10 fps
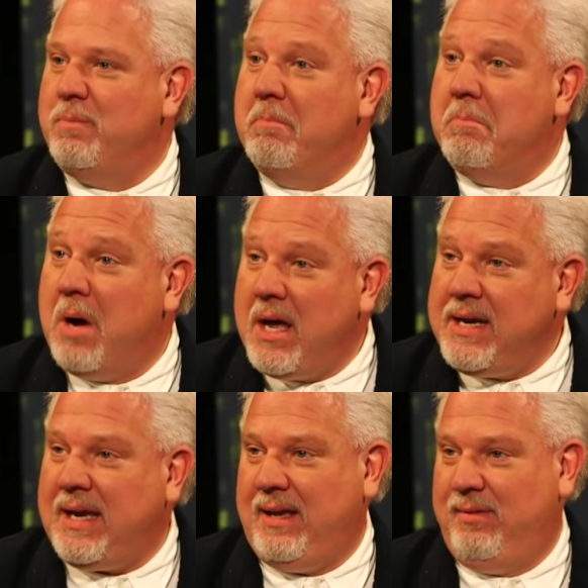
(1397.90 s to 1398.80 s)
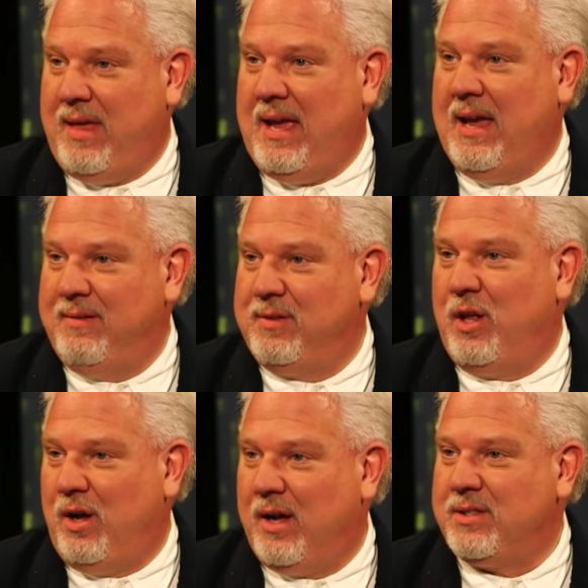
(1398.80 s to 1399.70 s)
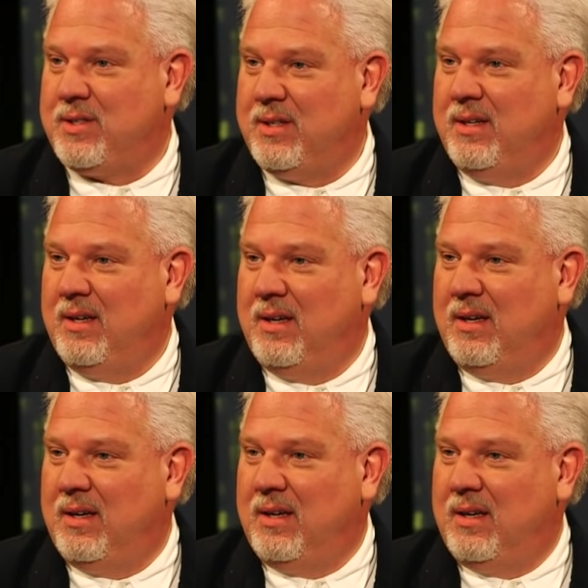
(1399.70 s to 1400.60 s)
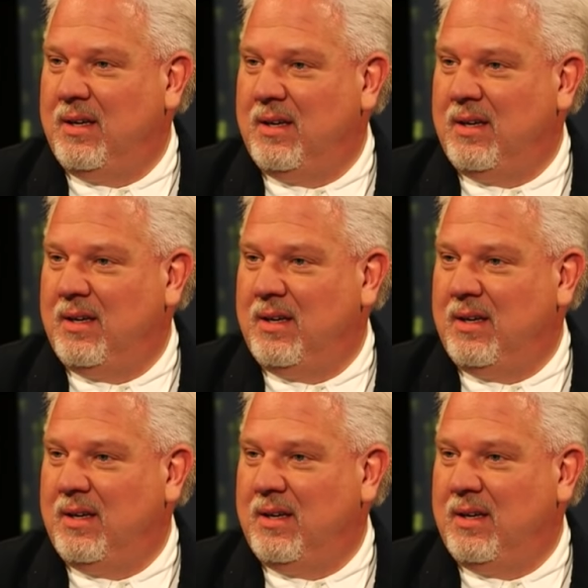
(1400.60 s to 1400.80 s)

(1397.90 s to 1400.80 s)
money they have lost. You know me, I'm not a